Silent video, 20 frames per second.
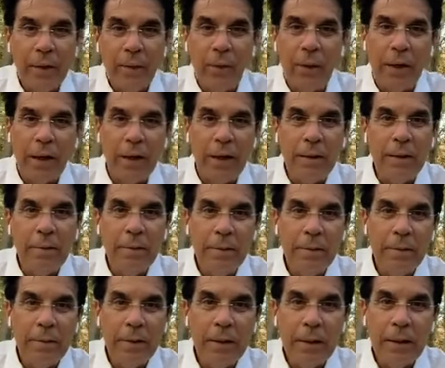Well,
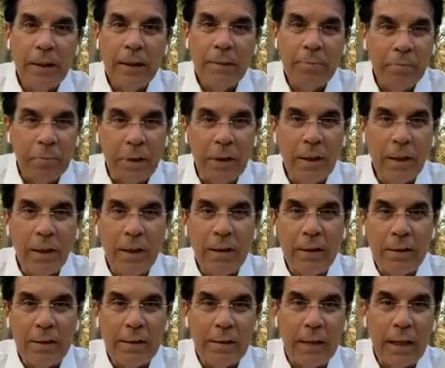you
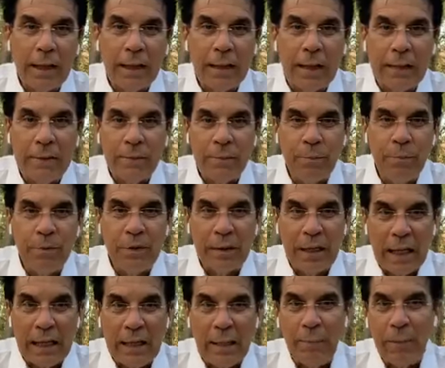know, that, and
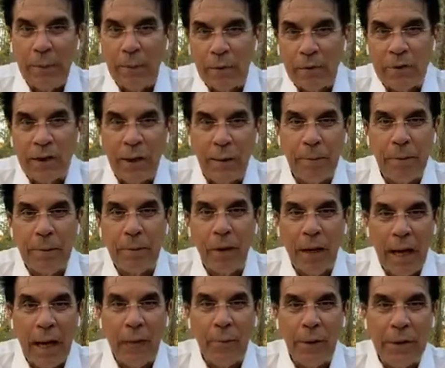then people tell people,
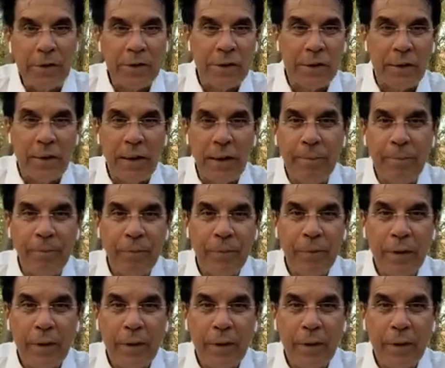hey, I went and saw him.